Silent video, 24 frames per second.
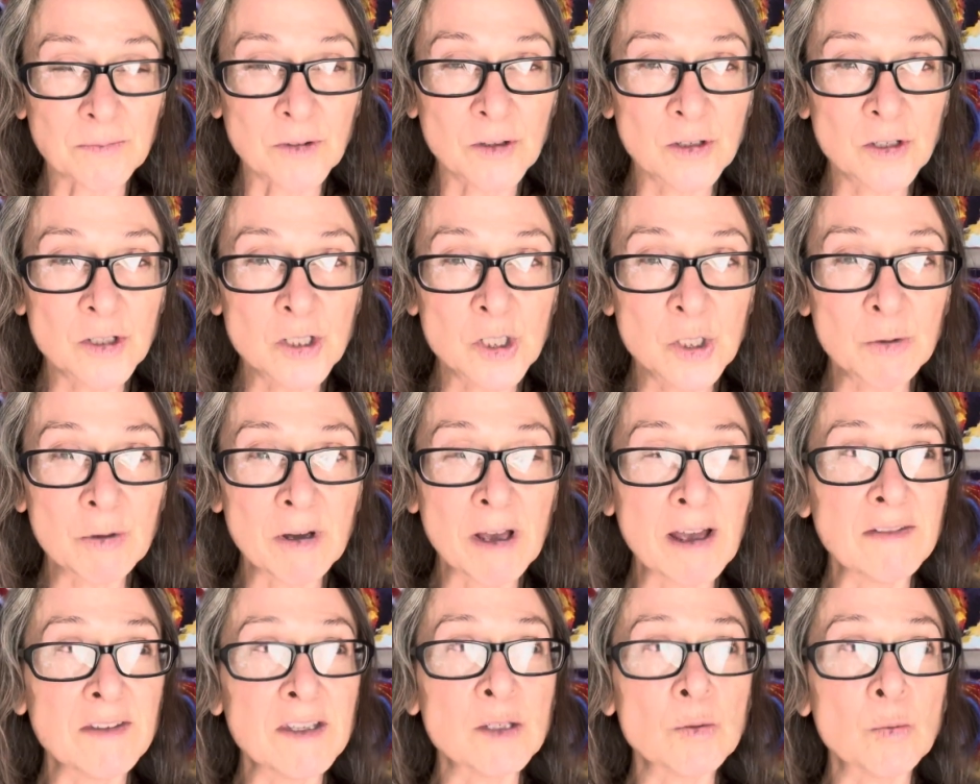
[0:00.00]
You do
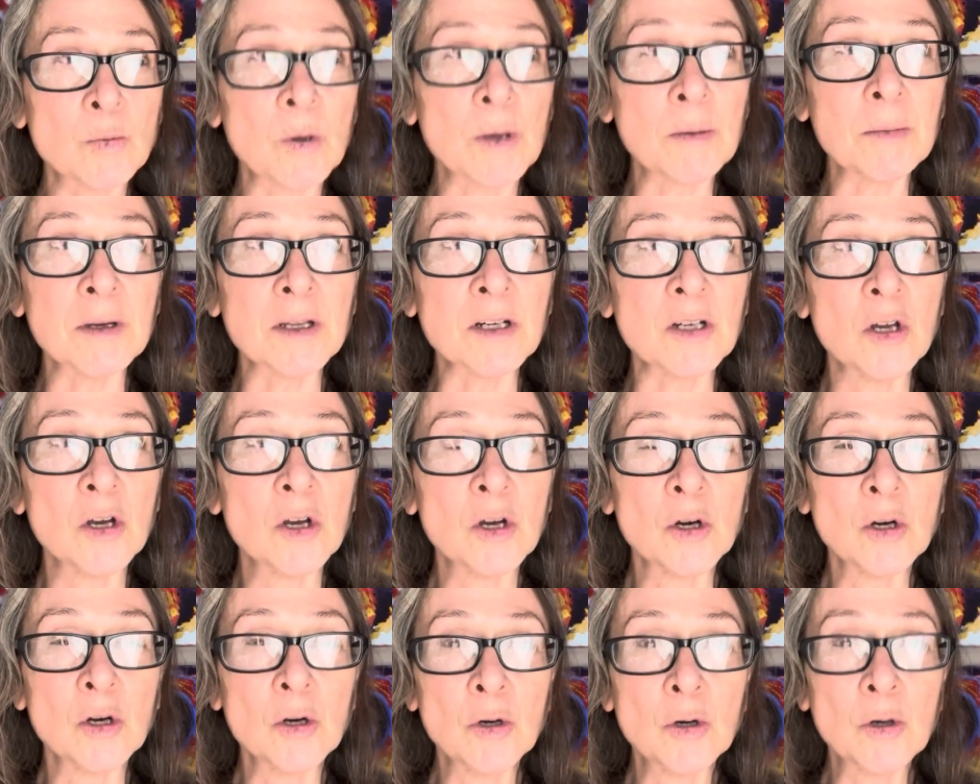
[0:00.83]
have these women
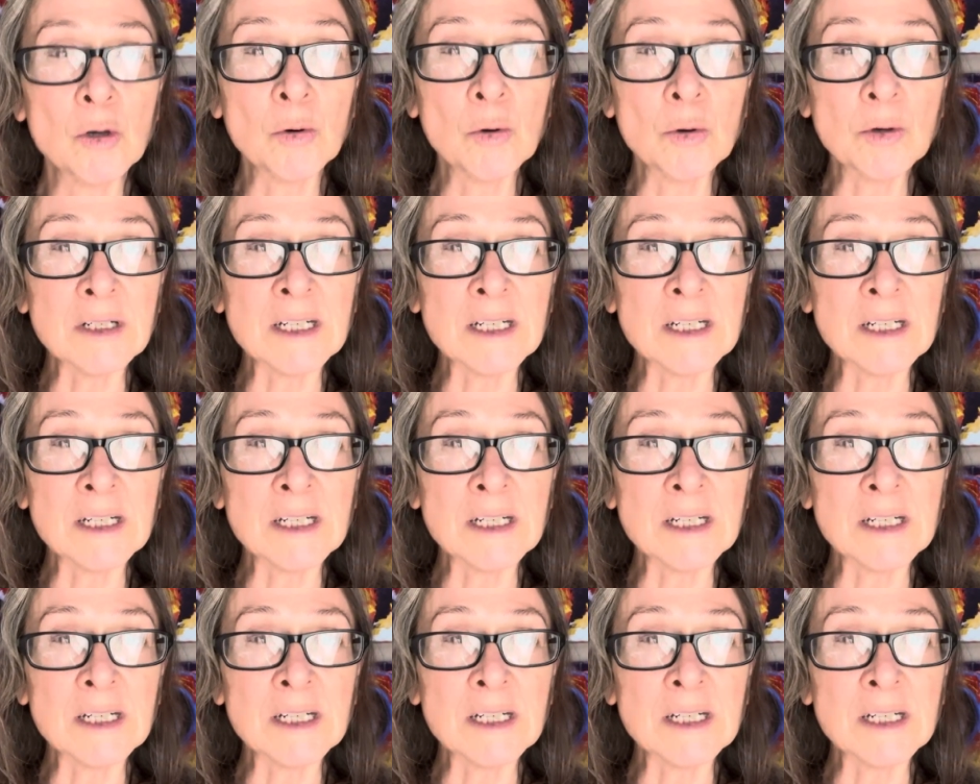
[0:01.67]
who